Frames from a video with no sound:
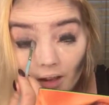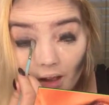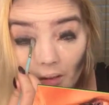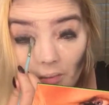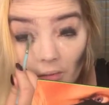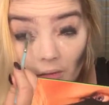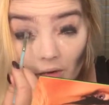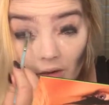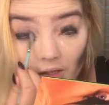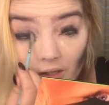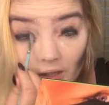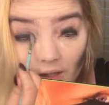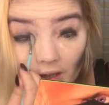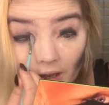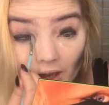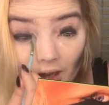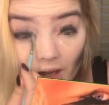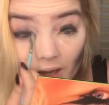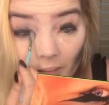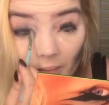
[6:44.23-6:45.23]
I'm going
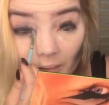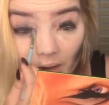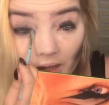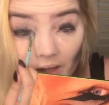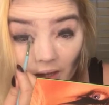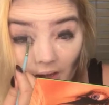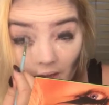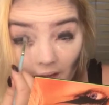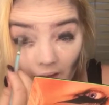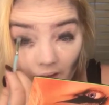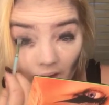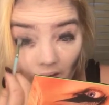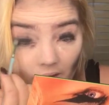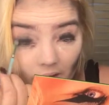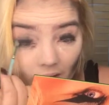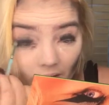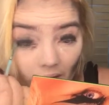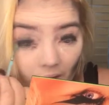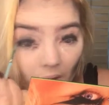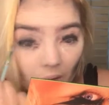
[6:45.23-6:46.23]
to end up making these
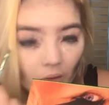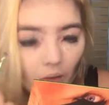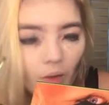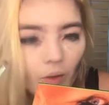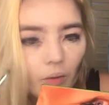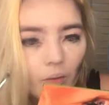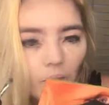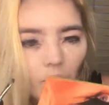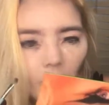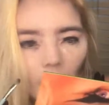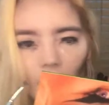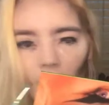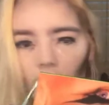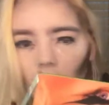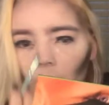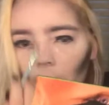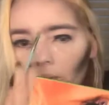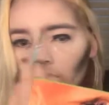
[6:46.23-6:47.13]
into like a little cool like